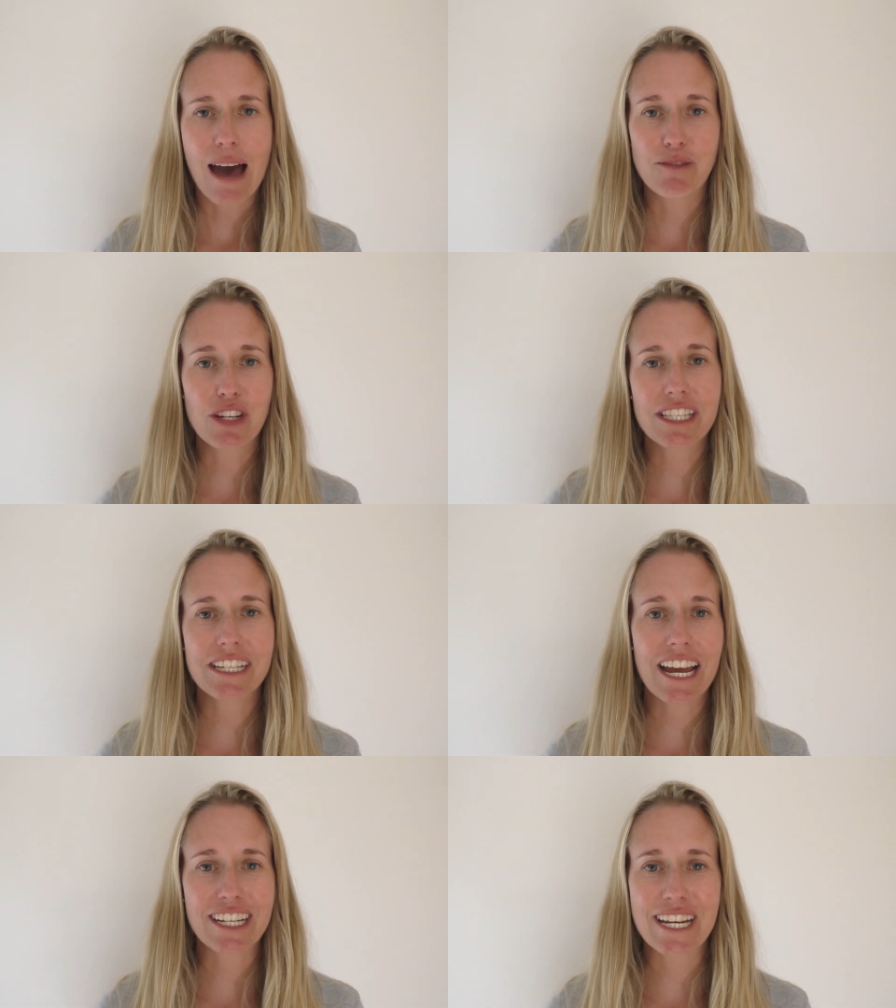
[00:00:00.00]

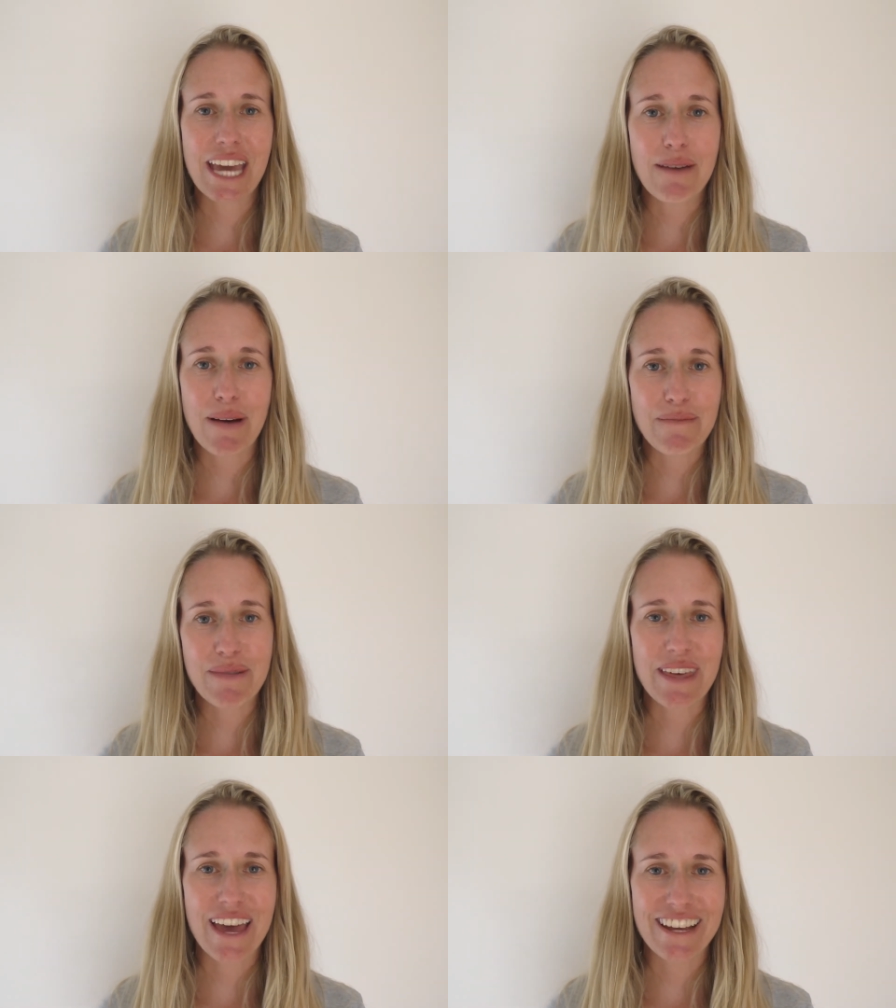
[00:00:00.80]
Tristan actually came up
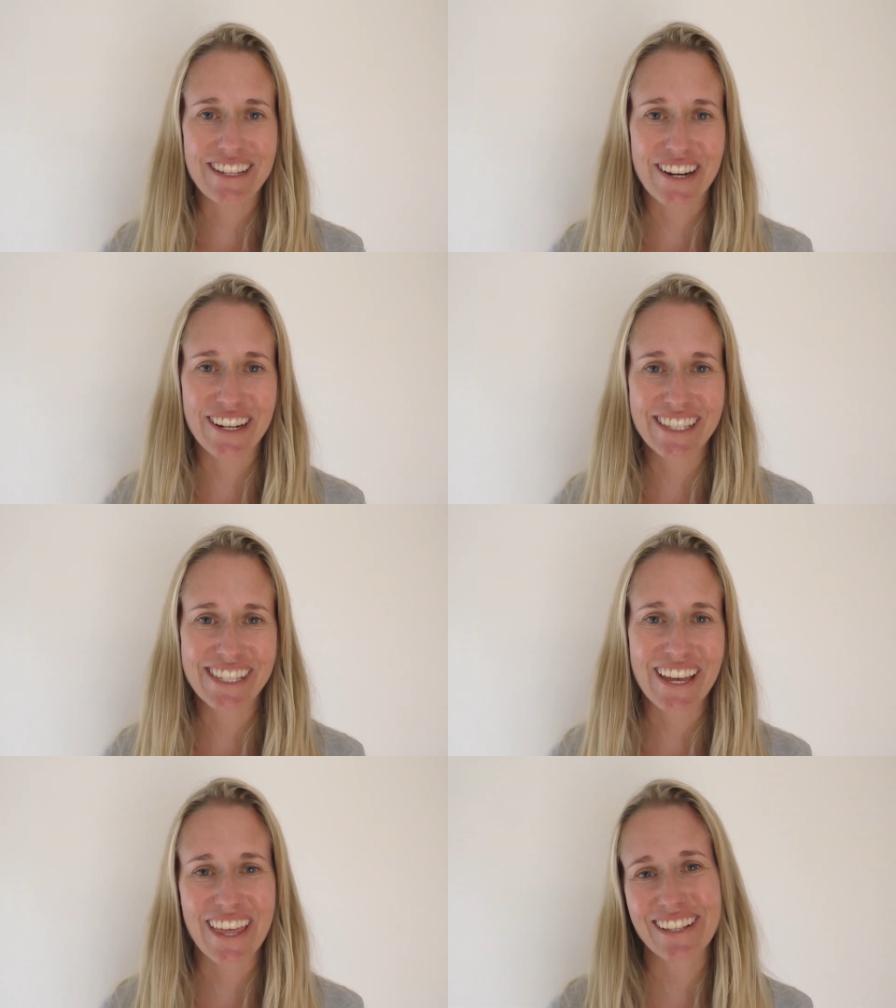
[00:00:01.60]
with the entrance,
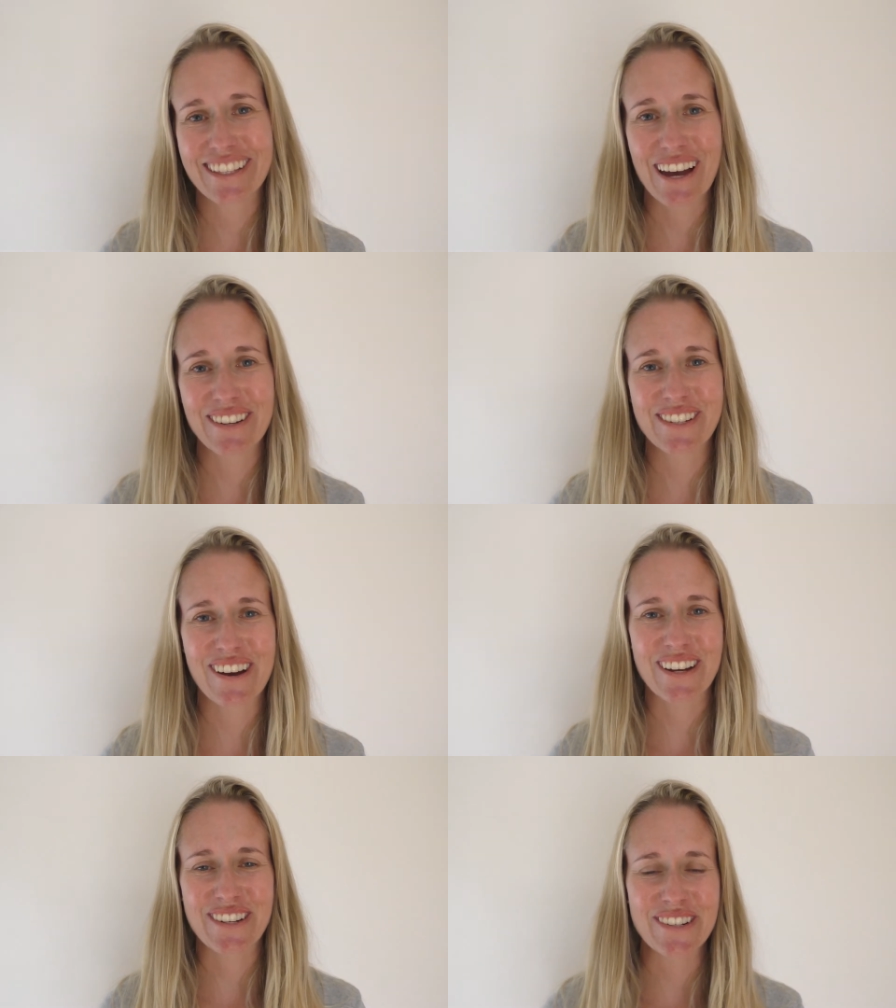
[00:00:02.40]
so that was
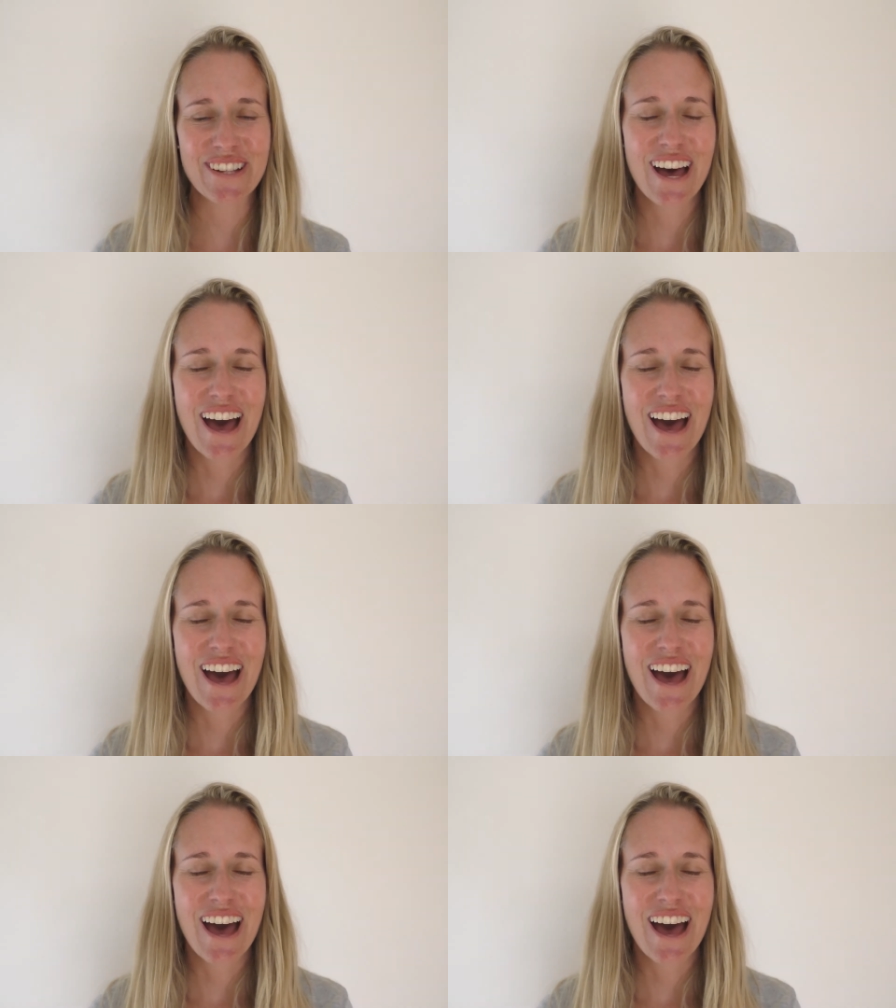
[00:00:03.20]
quite cool.